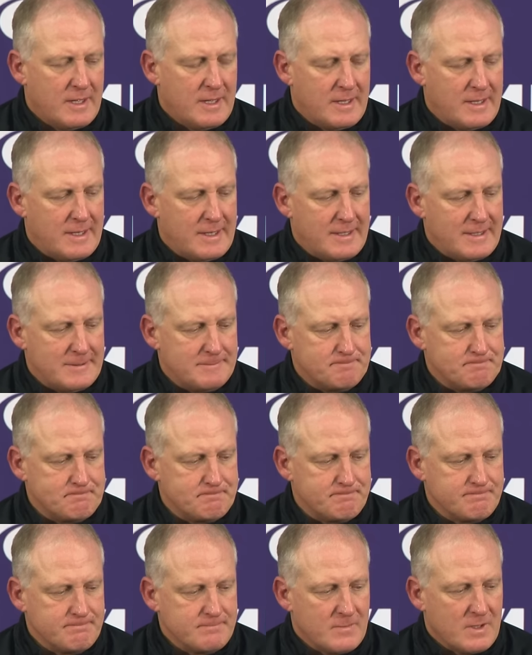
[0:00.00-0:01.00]
Um,
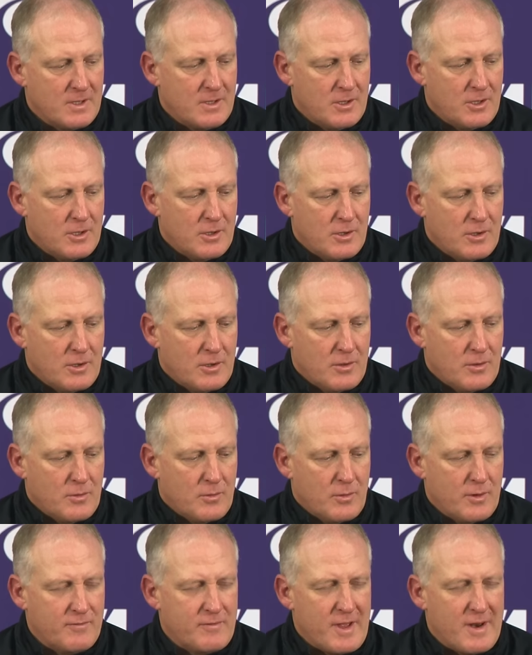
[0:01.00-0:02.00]

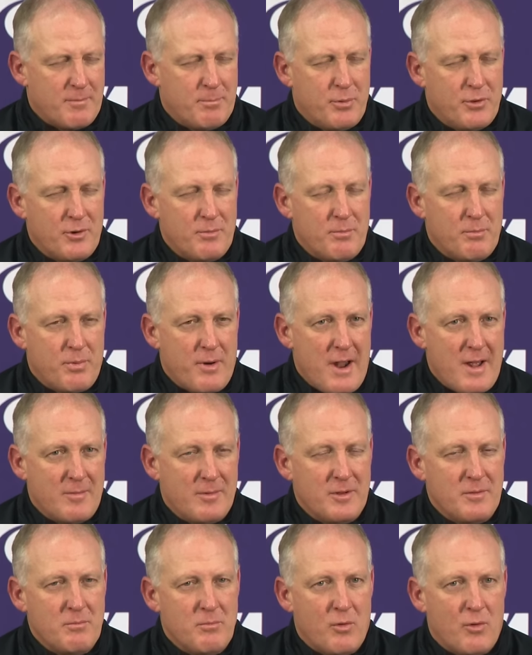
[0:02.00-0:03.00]
we've got to put him
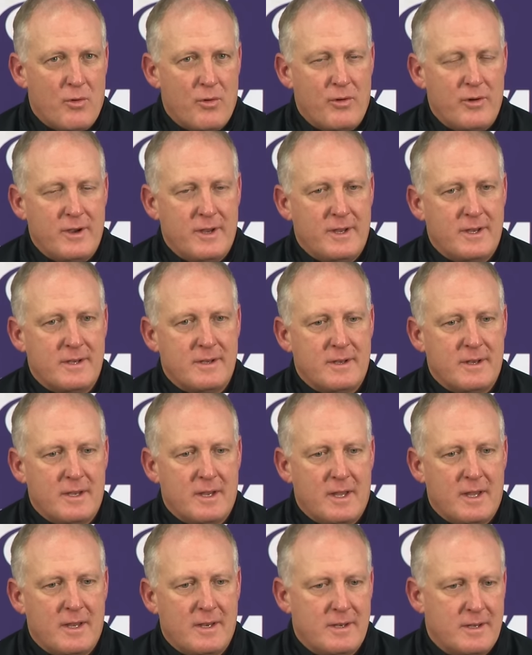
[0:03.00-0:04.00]
probably more in
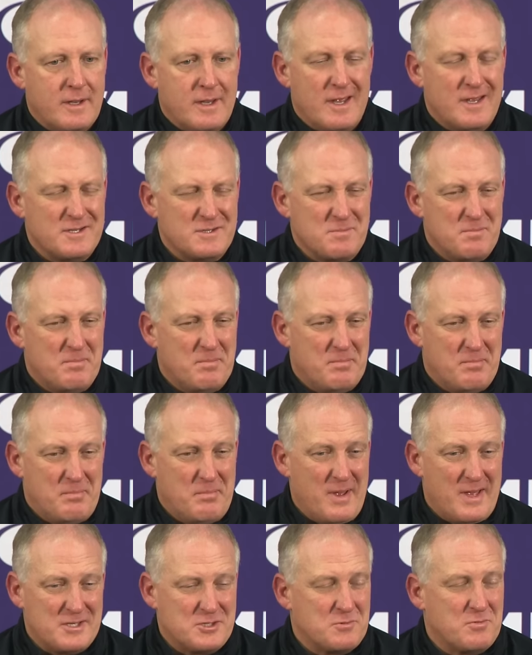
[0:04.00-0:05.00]
in as
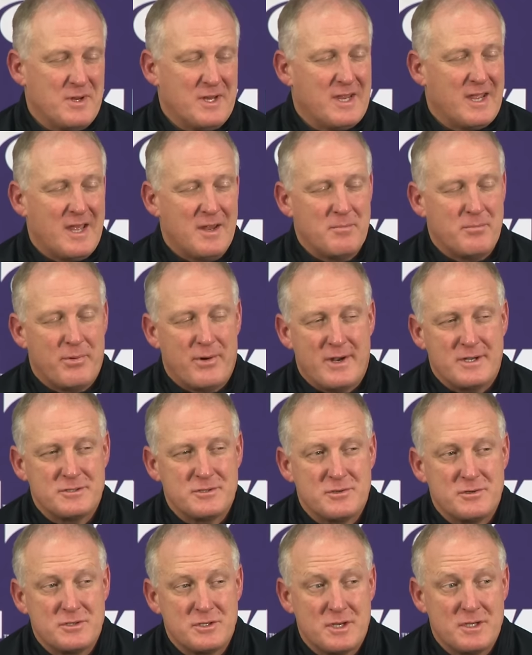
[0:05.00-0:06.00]
best we can
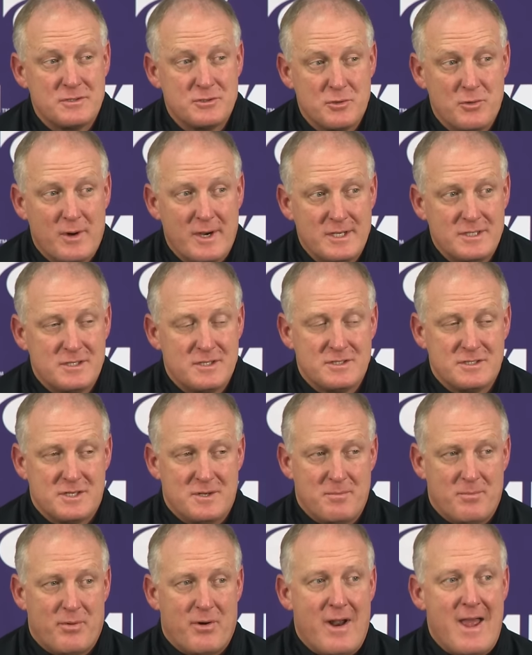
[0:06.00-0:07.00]
pressure situations
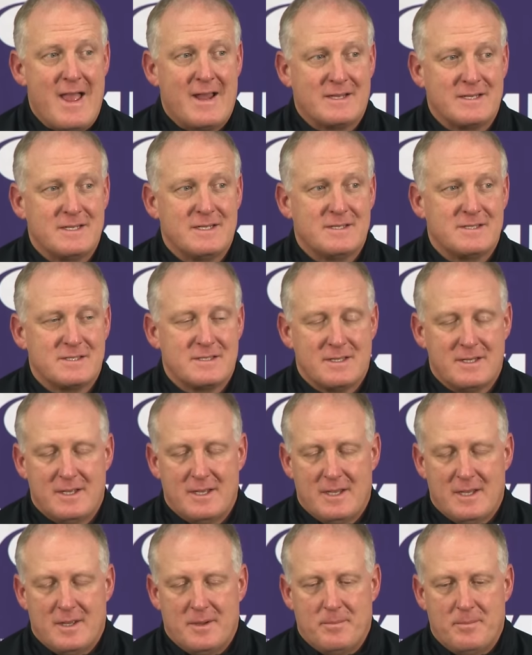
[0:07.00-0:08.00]
in practice
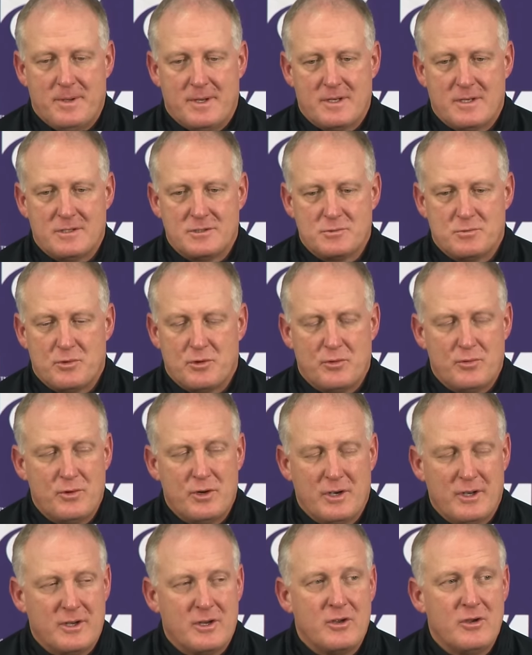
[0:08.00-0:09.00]
because we're
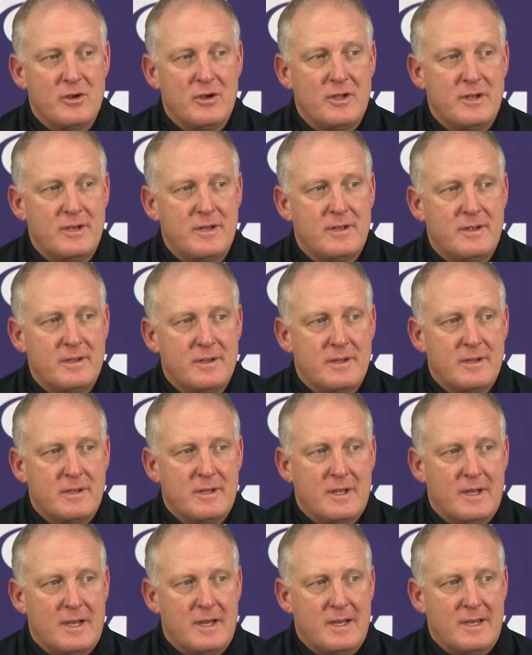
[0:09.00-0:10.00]
really good
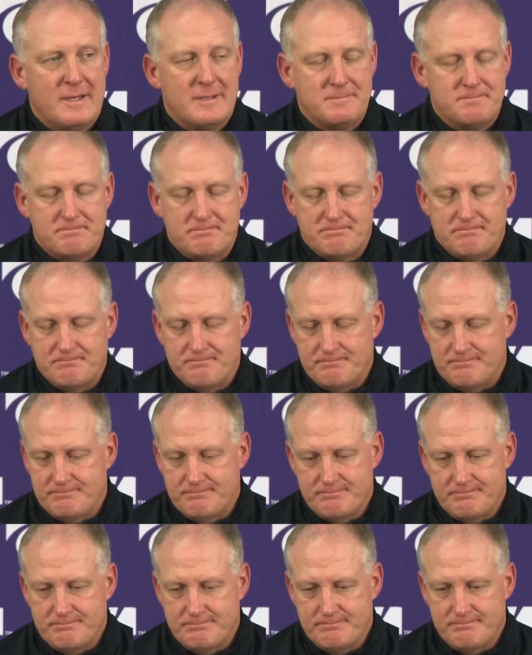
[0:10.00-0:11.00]
um,
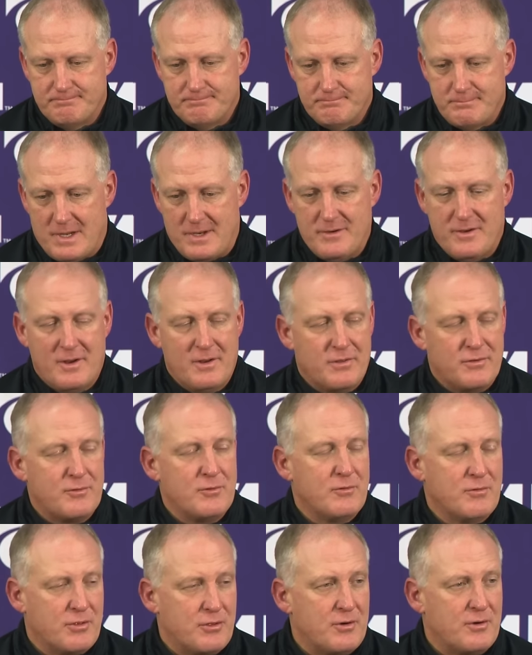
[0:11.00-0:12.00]
Monday
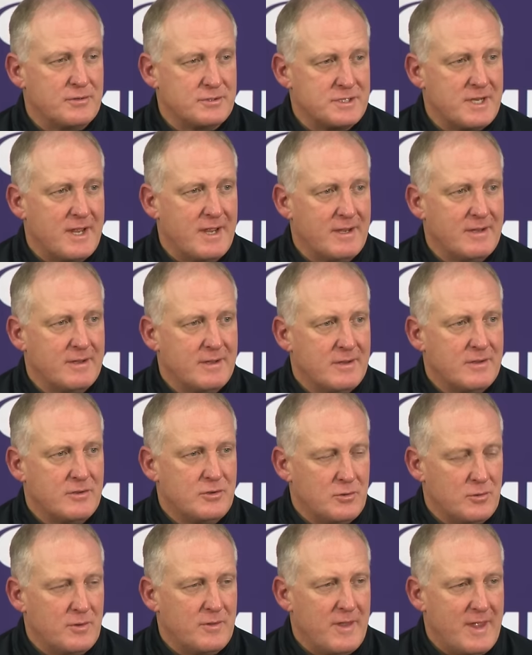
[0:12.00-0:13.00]
through Thursday
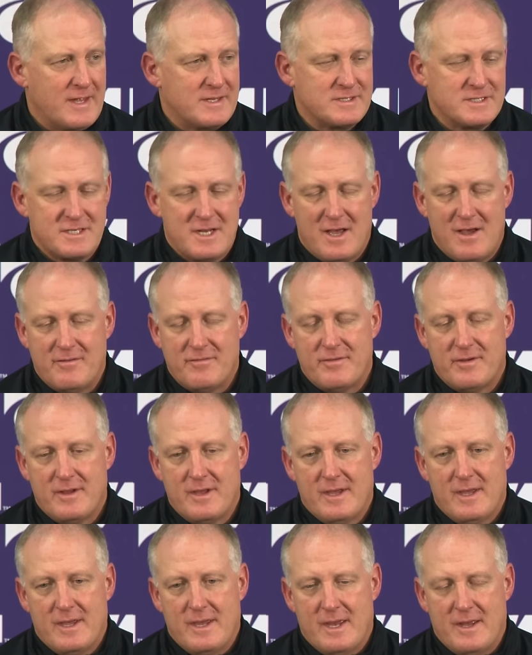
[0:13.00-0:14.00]
doing that stuff.
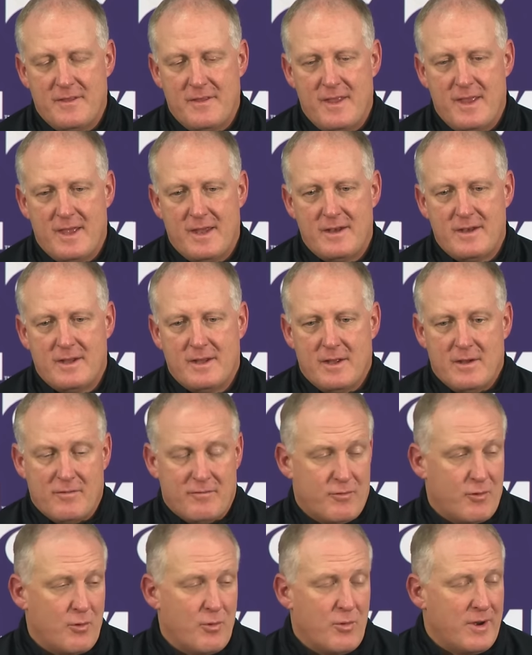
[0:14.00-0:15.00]
And then
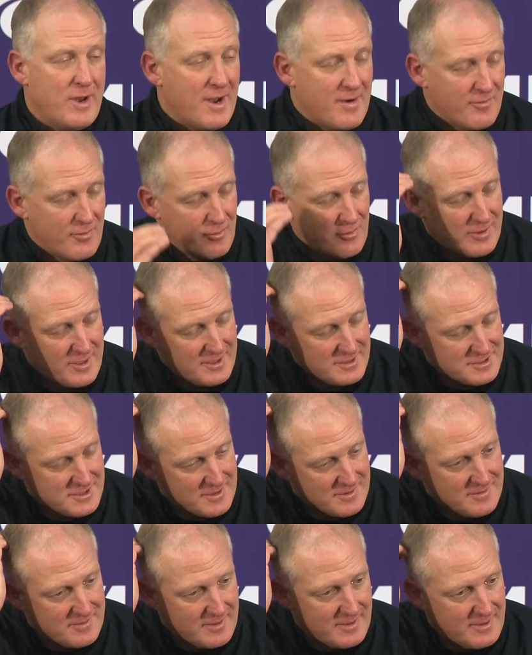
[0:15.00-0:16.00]
for whatever
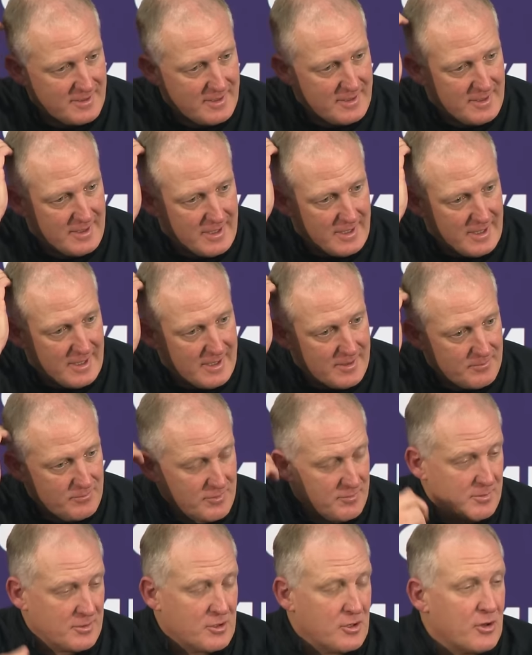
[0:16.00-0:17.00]
reason, um,
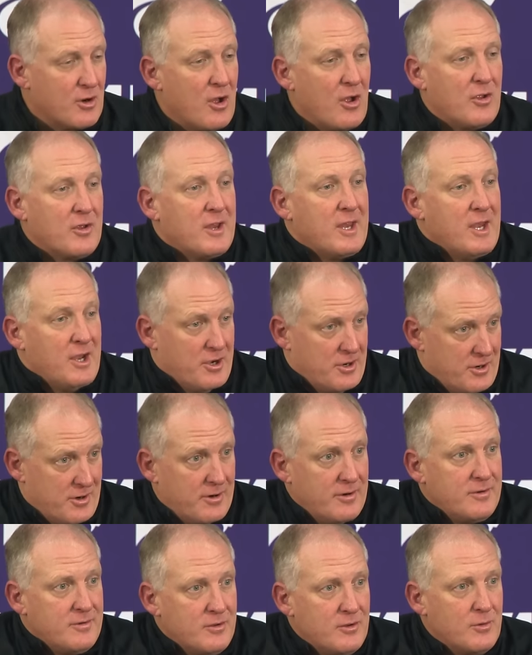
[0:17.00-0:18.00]
we've been good all
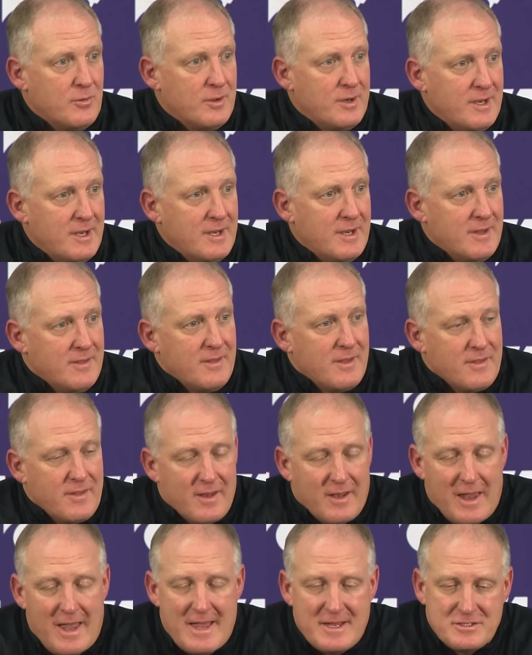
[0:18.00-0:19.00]
year doing it. And then the
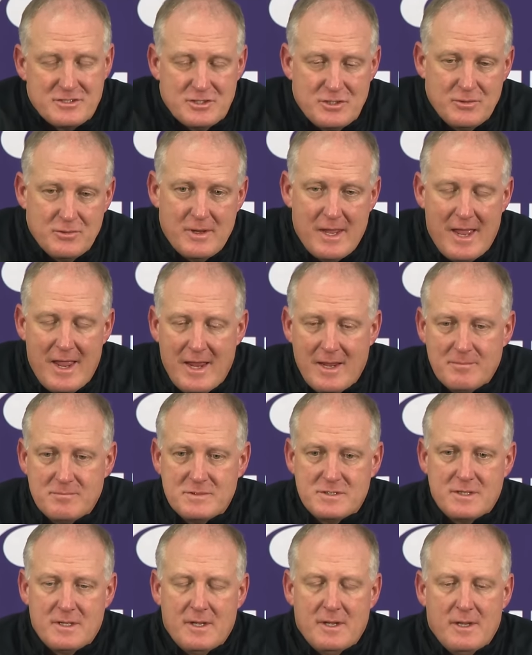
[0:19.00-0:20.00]
last two
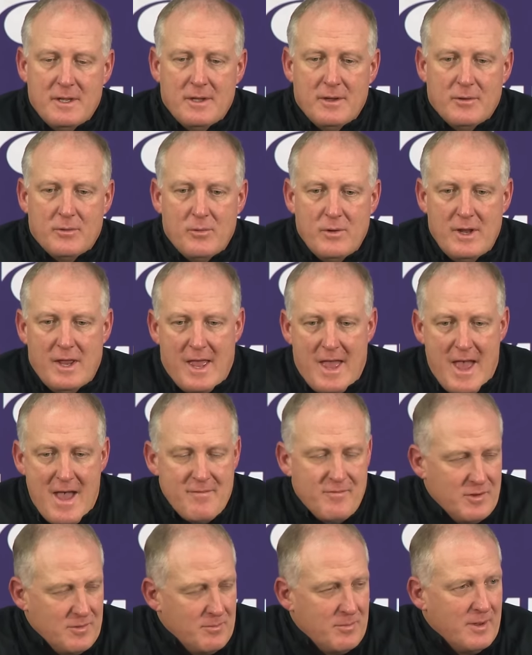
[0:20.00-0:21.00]
games, we
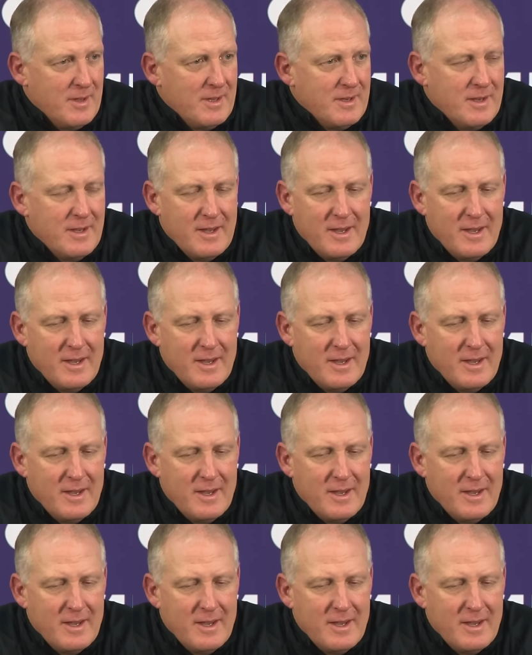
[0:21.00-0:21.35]
haven't been.